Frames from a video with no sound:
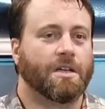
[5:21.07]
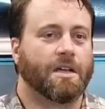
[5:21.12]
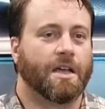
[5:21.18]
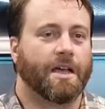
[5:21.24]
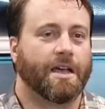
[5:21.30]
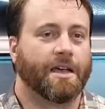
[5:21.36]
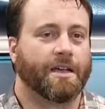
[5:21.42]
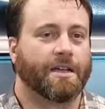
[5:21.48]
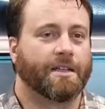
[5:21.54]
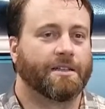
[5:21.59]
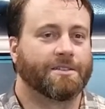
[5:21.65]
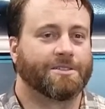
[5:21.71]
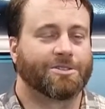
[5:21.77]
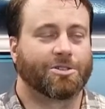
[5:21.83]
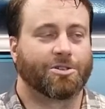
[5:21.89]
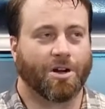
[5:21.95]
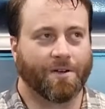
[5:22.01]
And
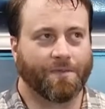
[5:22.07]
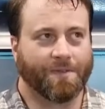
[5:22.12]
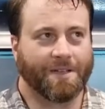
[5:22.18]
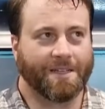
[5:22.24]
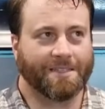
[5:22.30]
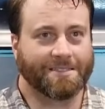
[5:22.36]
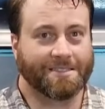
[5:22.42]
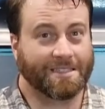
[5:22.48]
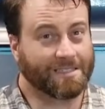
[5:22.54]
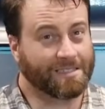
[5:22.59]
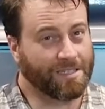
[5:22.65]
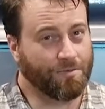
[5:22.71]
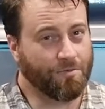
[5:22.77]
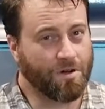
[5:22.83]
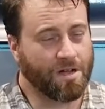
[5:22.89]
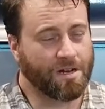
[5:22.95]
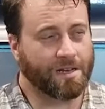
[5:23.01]

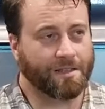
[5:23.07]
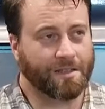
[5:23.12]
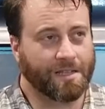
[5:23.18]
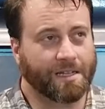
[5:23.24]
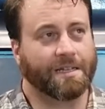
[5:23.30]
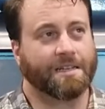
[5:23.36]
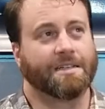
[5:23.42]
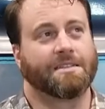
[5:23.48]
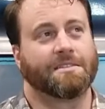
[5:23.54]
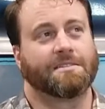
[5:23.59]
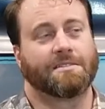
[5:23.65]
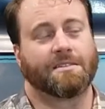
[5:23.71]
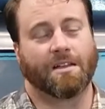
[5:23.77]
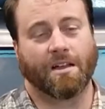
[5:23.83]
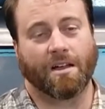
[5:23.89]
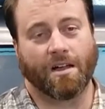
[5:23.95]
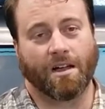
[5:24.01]
Scruffy61, I think it is.
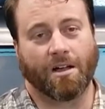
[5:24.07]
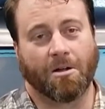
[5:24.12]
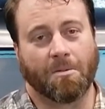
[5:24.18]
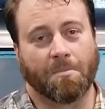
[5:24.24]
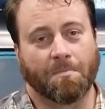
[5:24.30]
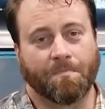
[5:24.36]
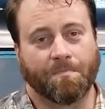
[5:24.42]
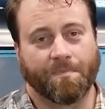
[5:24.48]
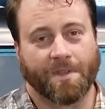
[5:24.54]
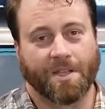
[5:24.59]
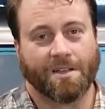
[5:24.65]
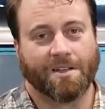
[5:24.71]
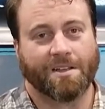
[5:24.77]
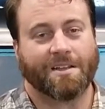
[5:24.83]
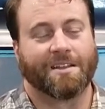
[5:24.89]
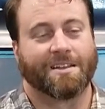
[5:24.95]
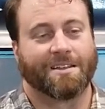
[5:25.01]
Um,
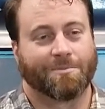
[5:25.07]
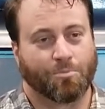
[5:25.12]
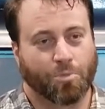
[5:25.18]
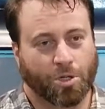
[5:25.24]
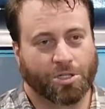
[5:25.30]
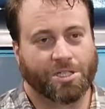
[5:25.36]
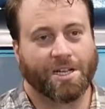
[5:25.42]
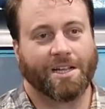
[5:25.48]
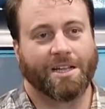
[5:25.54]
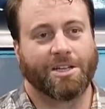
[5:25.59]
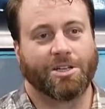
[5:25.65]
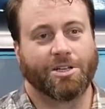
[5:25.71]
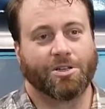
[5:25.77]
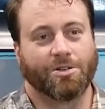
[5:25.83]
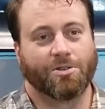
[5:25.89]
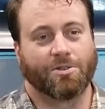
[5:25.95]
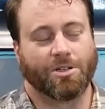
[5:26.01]
appreciate
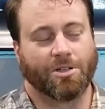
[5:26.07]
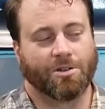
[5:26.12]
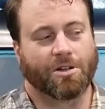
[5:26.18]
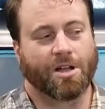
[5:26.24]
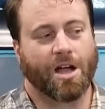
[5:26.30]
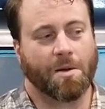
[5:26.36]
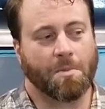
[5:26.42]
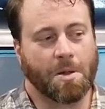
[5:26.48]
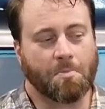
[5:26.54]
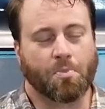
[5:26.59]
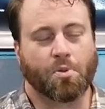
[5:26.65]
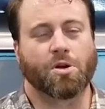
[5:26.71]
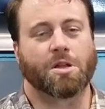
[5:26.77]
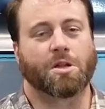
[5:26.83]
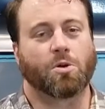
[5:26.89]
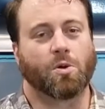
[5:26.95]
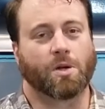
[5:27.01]
you. You comment
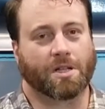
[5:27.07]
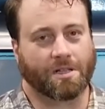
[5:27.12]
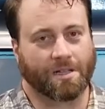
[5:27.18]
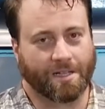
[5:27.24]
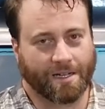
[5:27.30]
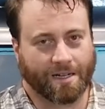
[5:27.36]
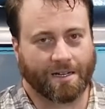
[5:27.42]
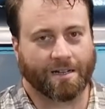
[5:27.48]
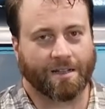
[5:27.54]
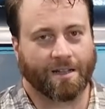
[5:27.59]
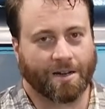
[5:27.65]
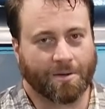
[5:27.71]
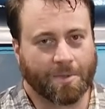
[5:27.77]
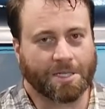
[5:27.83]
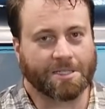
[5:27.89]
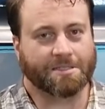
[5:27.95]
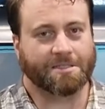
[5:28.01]
pretty quickly on a lot
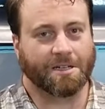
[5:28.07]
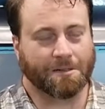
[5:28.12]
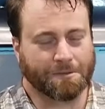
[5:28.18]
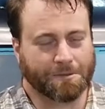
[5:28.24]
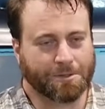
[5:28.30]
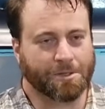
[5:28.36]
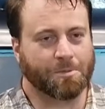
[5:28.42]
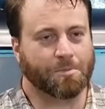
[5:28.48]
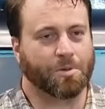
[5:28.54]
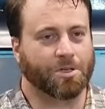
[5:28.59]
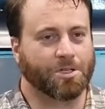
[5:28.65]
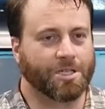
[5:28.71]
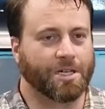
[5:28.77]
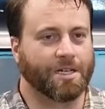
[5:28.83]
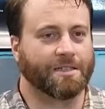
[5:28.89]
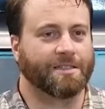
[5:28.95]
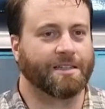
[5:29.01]
of my stuff, so I
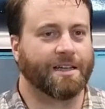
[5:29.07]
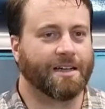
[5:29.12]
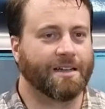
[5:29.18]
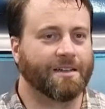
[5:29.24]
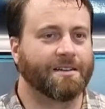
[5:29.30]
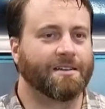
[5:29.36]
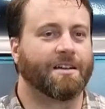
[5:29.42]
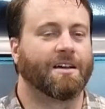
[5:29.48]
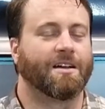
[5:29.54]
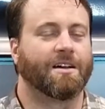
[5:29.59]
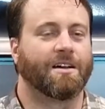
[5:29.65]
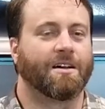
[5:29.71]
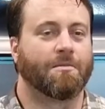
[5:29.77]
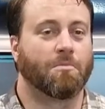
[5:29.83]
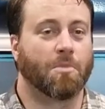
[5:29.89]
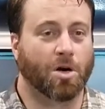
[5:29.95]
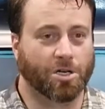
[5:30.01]
appreciate that.
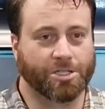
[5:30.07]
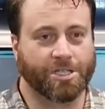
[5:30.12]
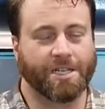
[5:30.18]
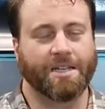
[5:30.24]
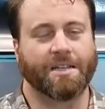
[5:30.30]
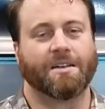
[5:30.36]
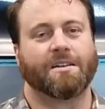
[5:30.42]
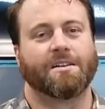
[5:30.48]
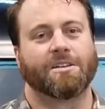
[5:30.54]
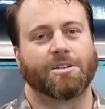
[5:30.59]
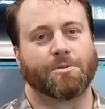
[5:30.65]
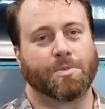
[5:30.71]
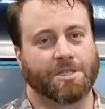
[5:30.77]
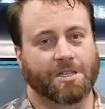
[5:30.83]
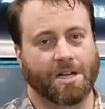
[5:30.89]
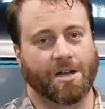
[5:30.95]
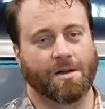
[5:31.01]
Uh, Marshy, you've
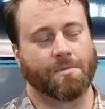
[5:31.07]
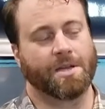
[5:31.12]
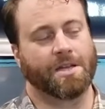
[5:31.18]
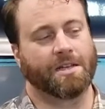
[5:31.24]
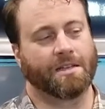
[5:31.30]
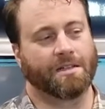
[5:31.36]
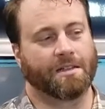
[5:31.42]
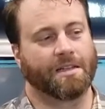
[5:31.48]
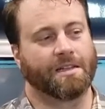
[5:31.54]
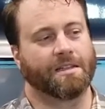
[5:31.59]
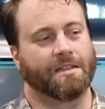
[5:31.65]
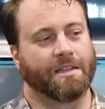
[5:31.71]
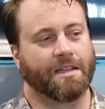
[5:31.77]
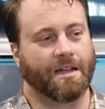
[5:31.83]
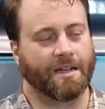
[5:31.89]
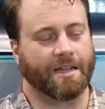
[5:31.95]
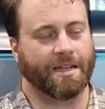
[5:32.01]
been commenting
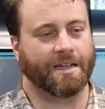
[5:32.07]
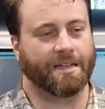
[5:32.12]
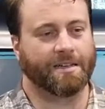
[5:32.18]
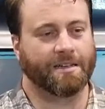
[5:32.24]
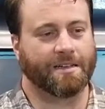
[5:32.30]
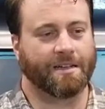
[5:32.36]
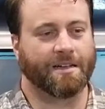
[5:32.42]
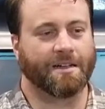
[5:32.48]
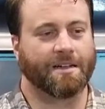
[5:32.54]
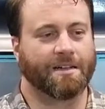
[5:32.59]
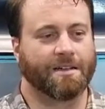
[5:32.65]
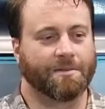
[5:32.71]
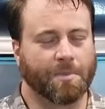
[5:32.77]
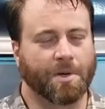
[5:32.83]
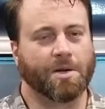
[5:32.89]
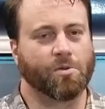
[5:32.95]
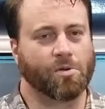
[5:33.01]
lately, and uh,
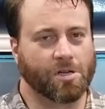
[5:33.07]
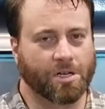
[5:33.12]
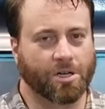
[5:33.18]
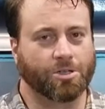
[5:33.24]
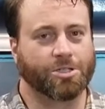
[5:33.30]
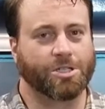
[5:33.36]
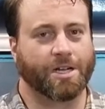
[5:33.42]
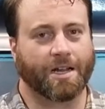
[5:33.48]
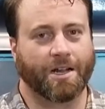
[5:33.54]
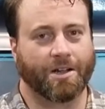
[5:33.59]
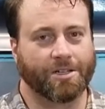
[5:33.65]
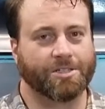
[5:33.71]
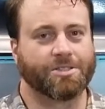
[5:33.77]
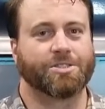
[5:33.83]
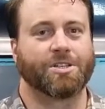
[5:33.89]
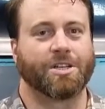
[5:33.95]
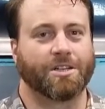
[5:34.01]
you might want to go check out
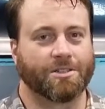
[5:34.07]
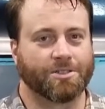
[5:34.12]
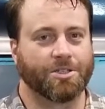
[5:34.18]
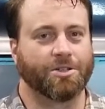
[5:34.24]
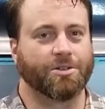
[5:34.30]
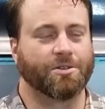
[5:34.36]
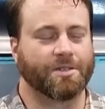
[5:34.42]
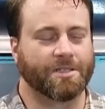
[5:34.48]
his channel too.